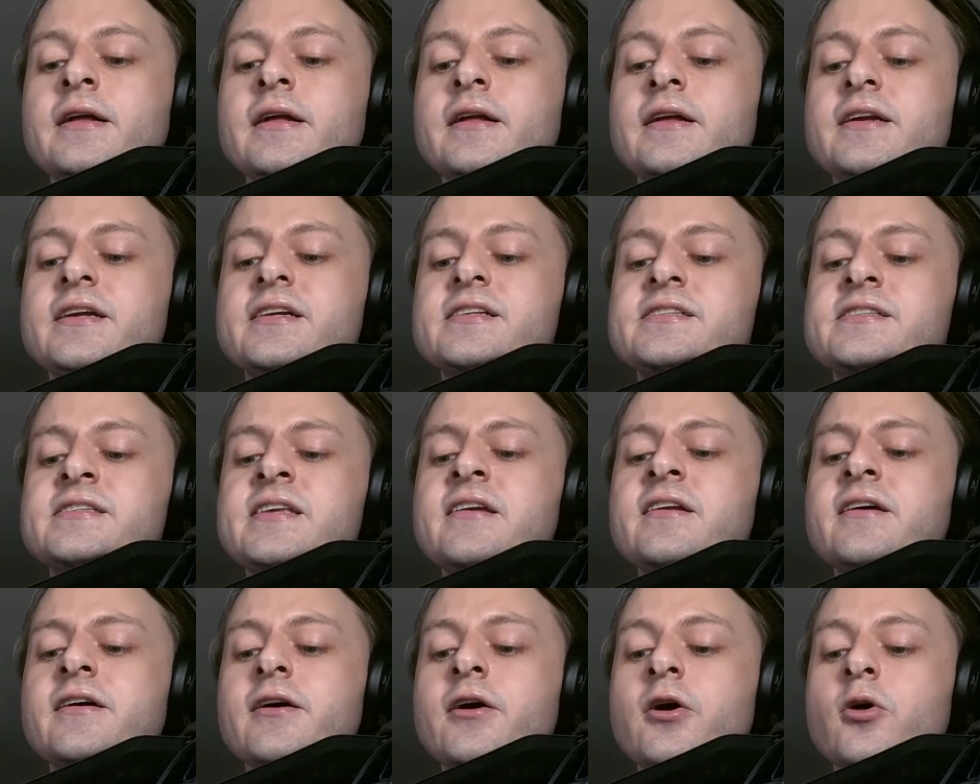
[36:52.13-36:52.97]

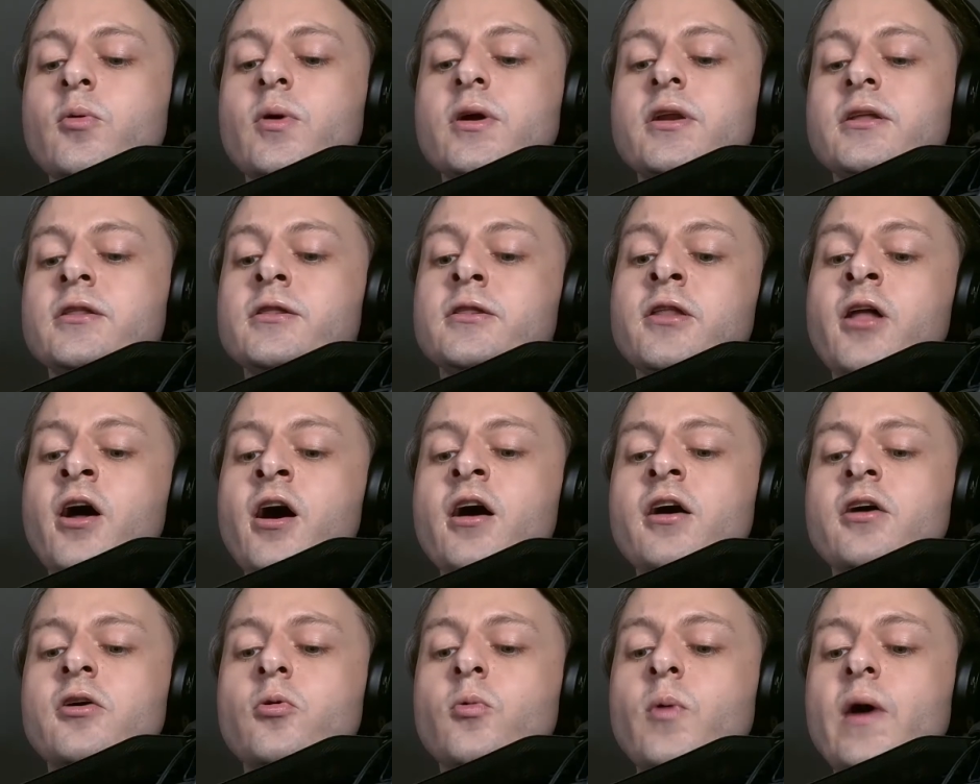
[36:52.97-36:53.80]
Consider what a
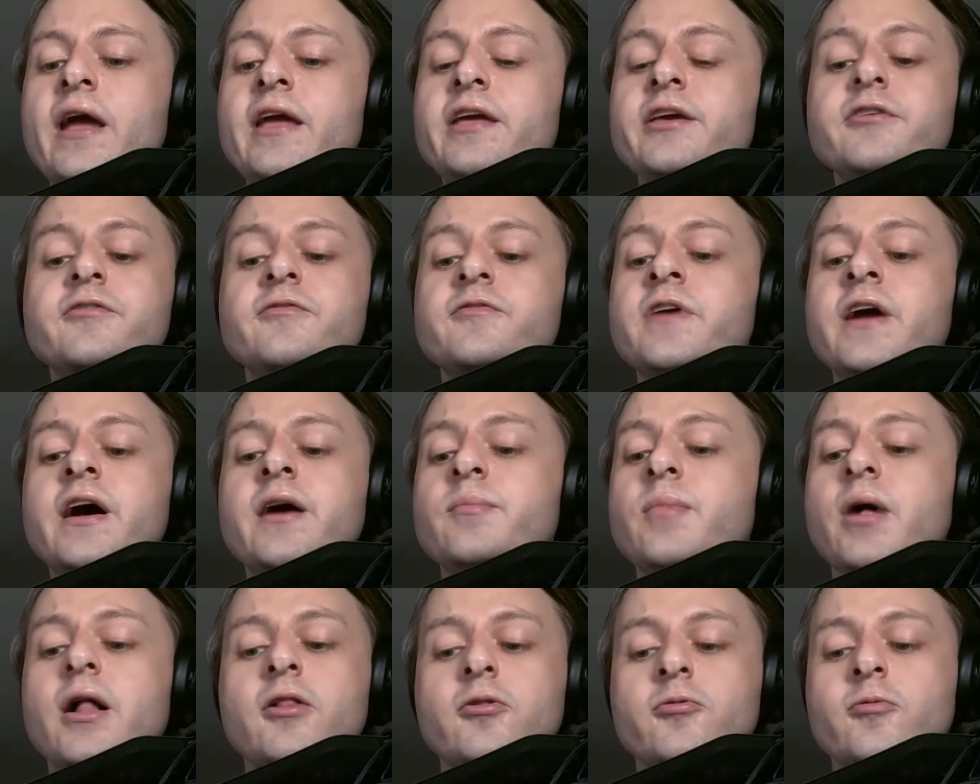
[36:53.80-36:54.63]
long way you've come
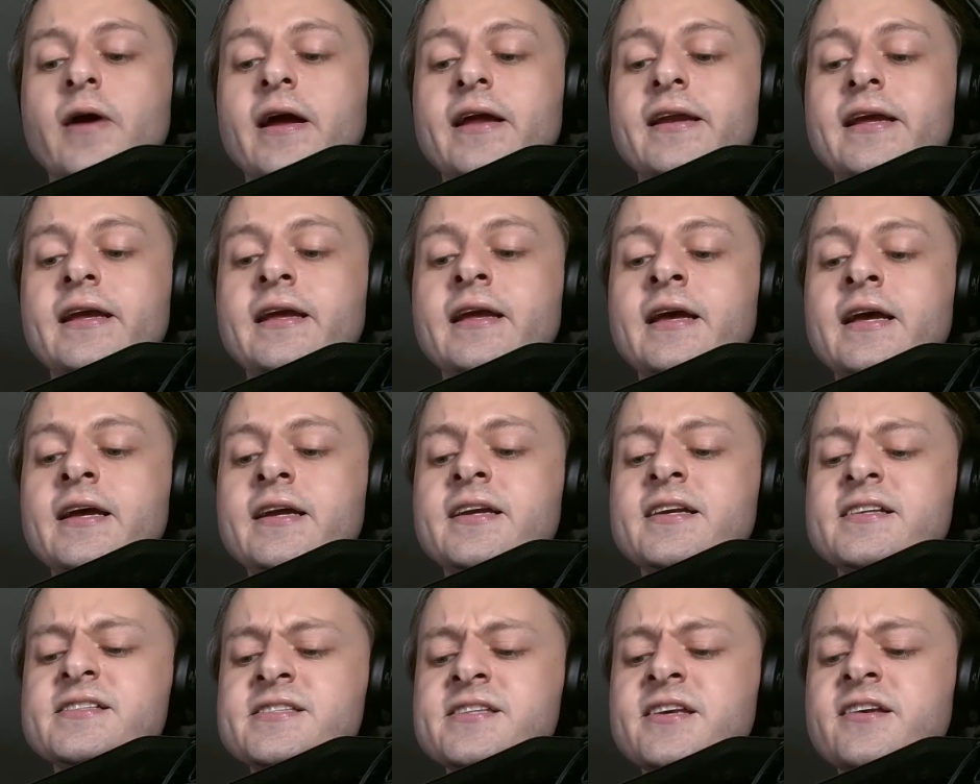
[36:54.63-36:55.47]
already.
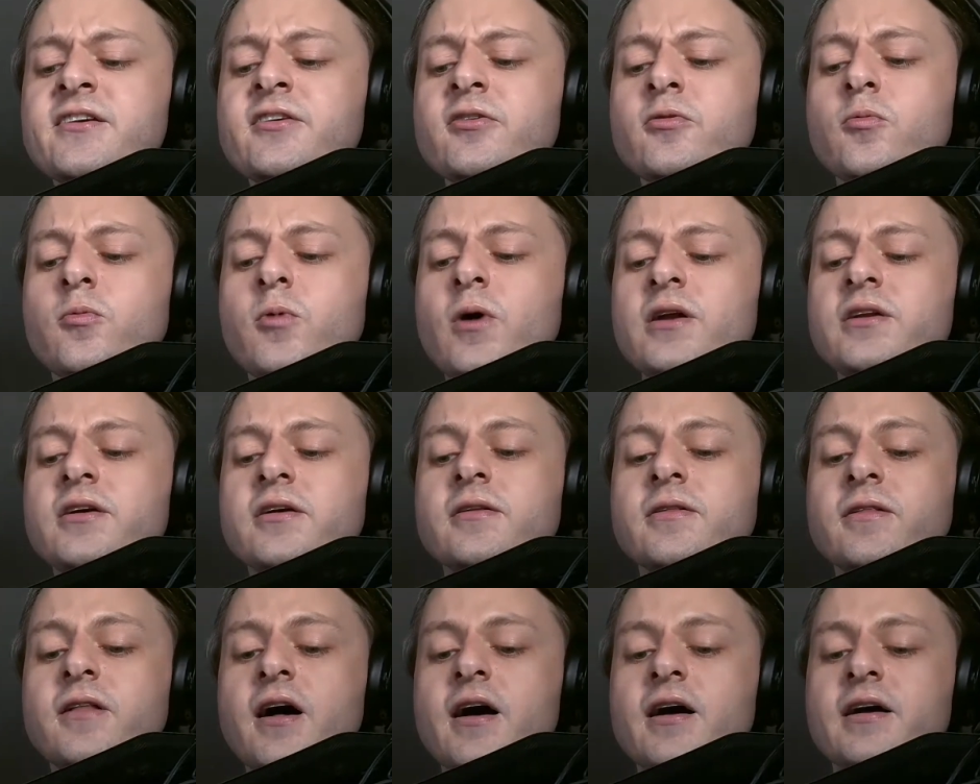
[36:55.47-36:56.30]
Consider what
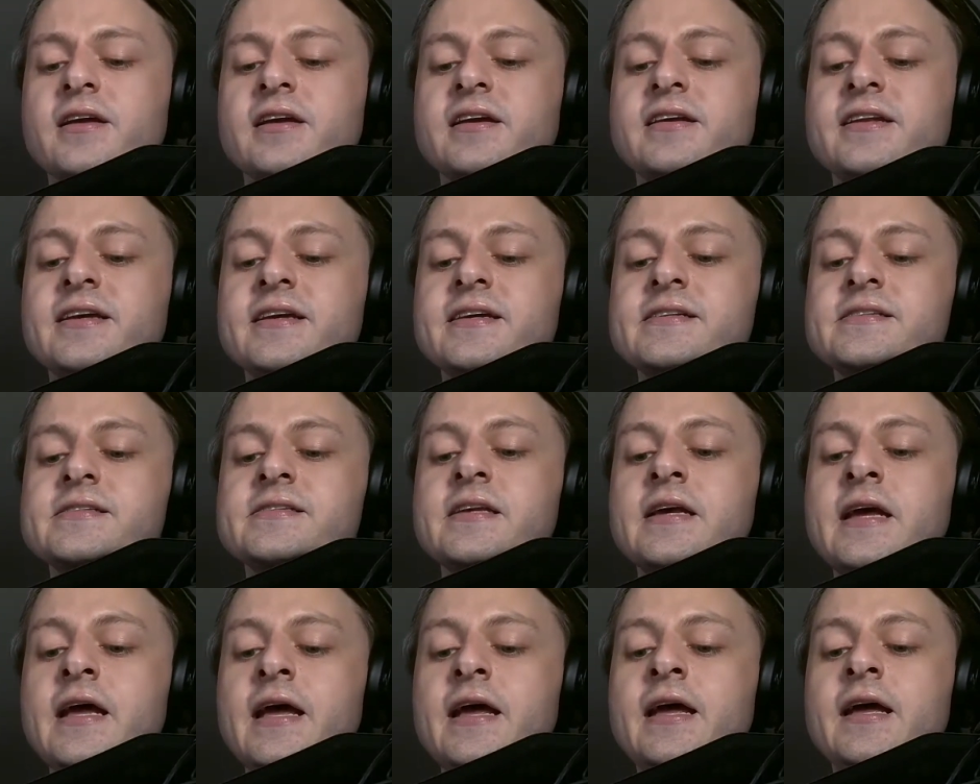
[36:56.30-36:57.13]
o'clock it is.
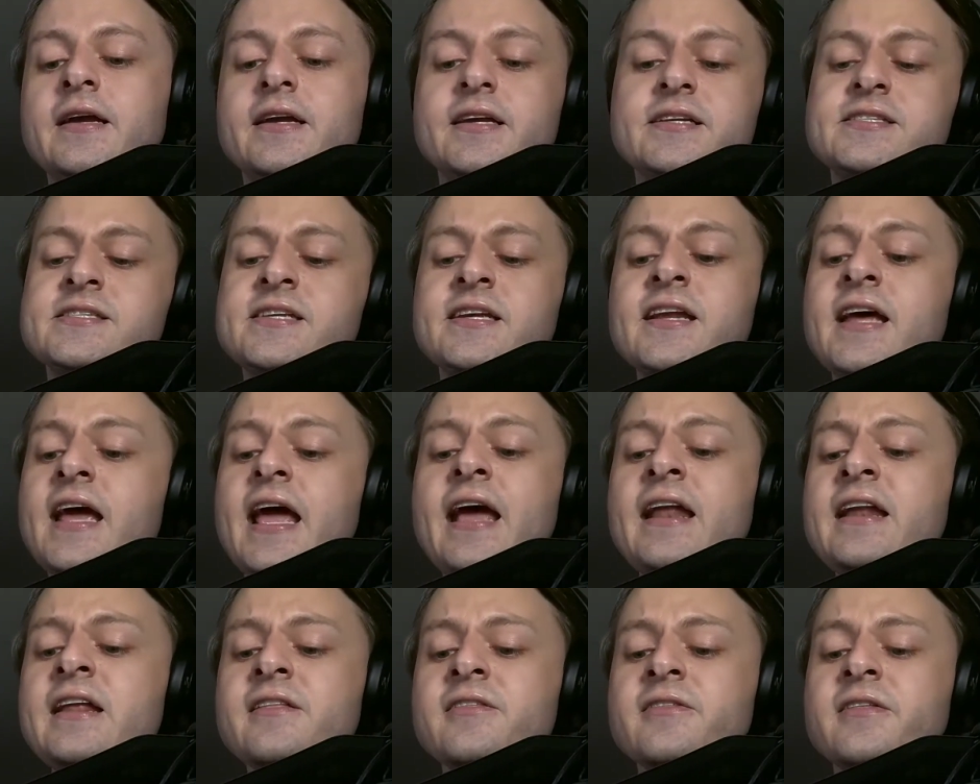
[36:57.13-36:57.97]
Consider
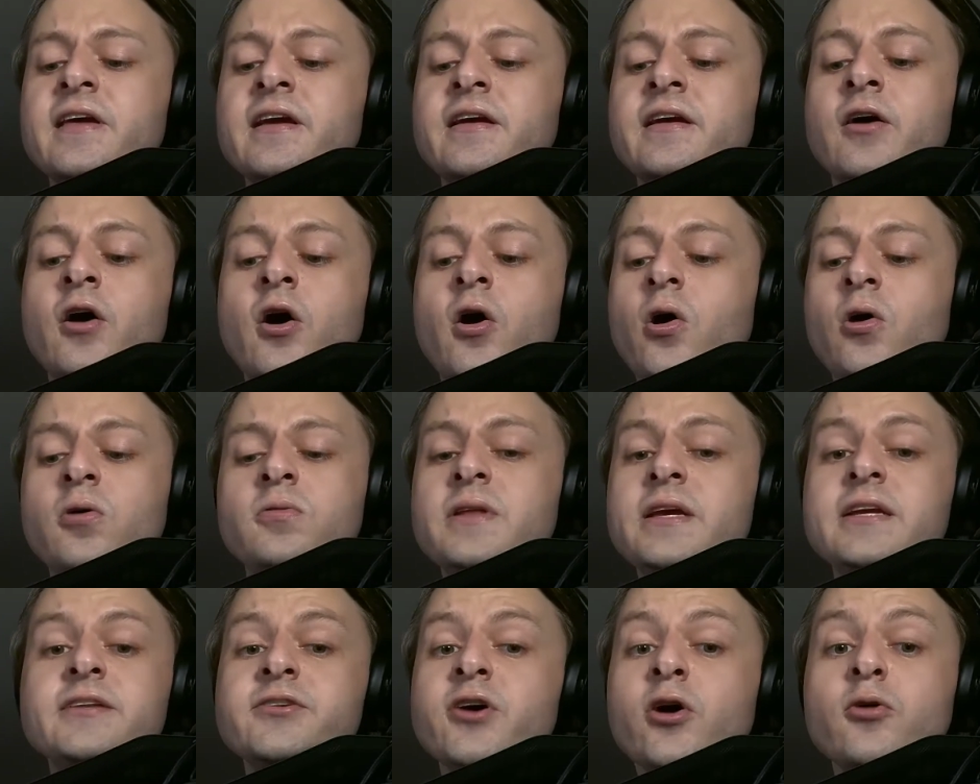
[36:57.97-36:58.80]
anything,
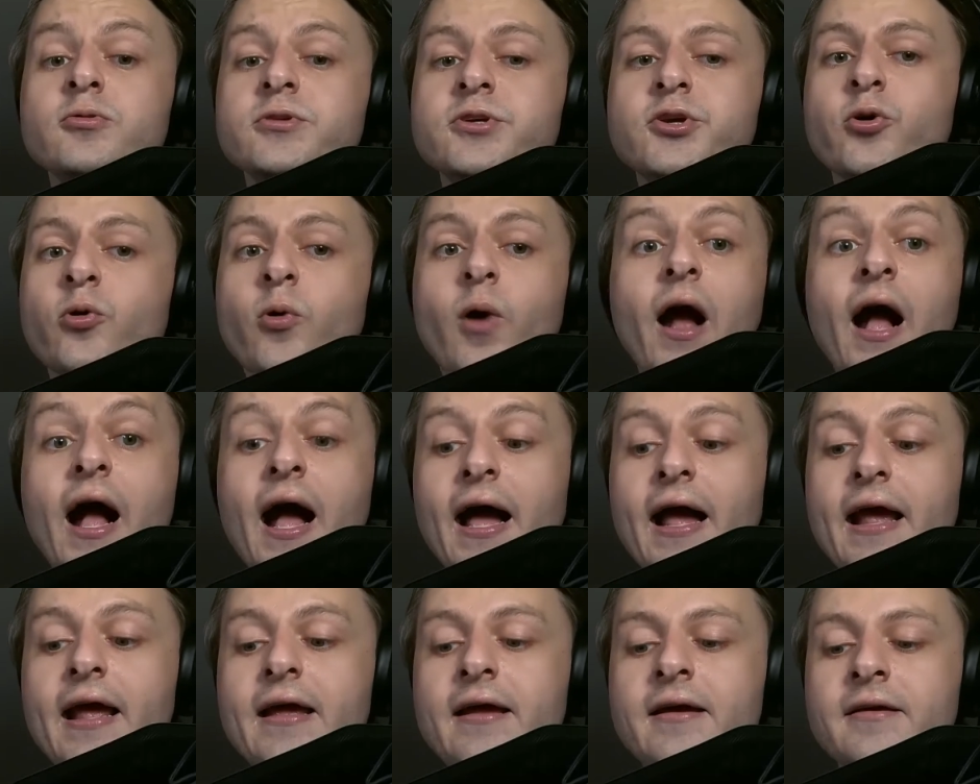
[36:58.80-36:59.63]
only don't
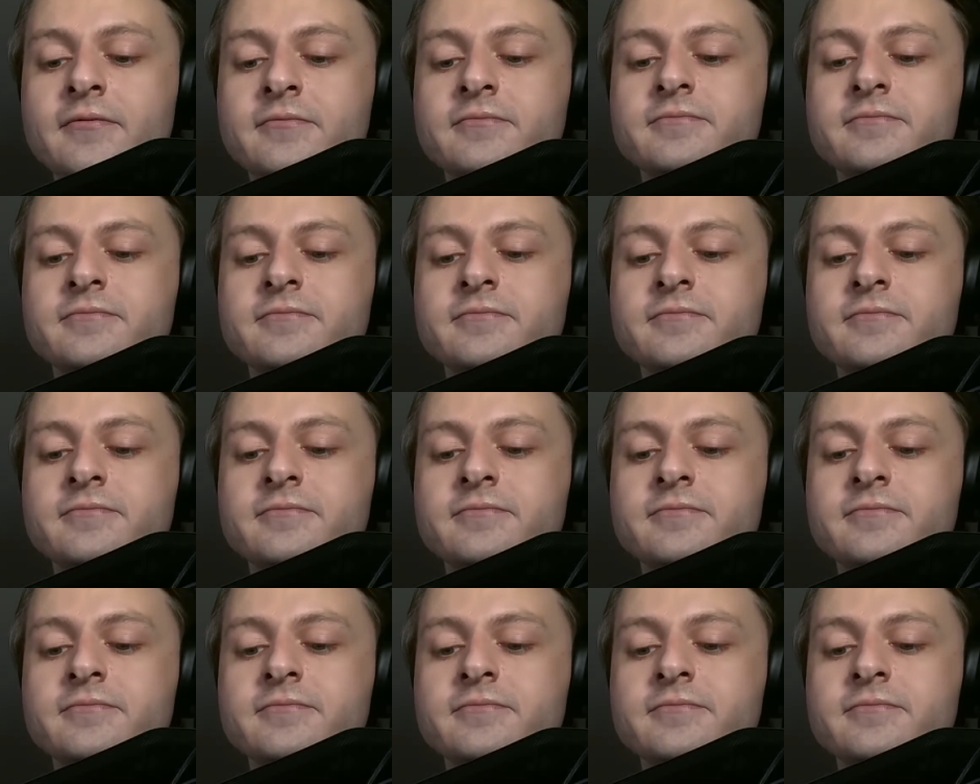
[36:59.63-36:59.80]
cry.